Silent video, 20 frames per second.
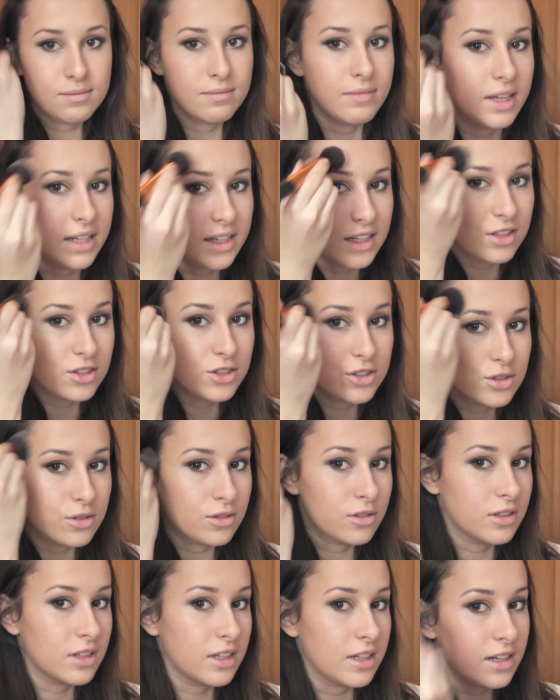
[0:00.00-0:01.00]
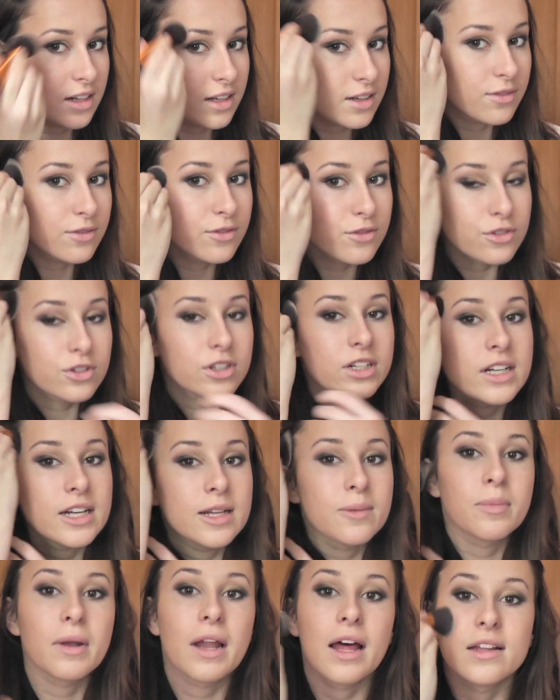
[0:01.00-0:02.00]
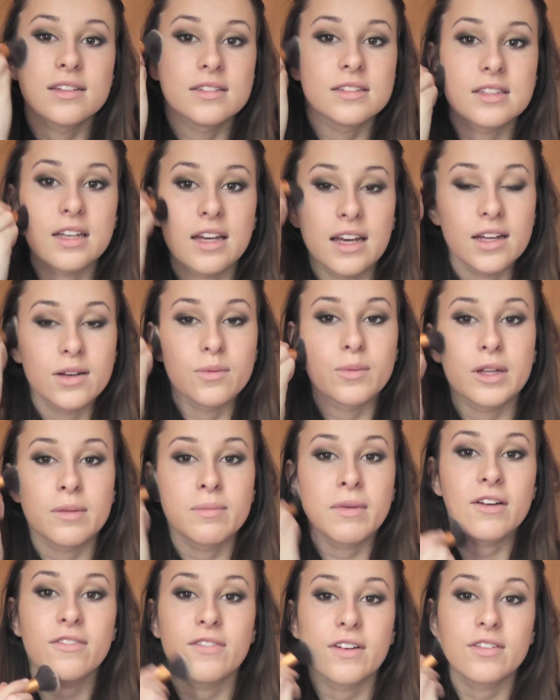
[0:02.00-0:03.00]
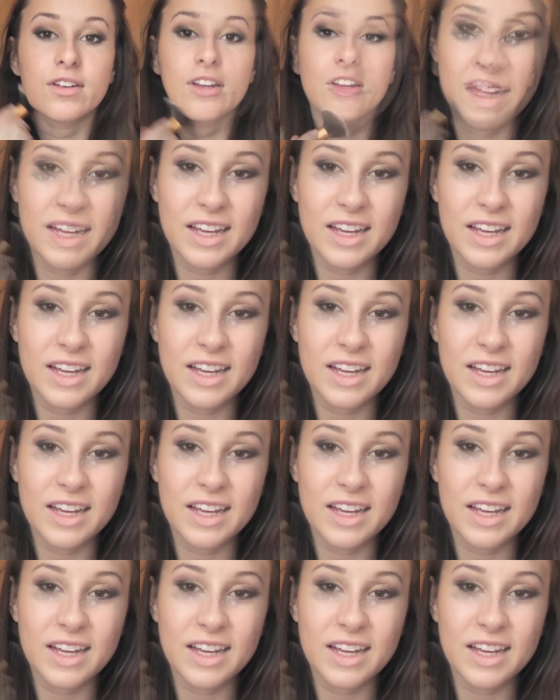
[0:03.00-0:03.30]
making sure that it really blends in with my foundation.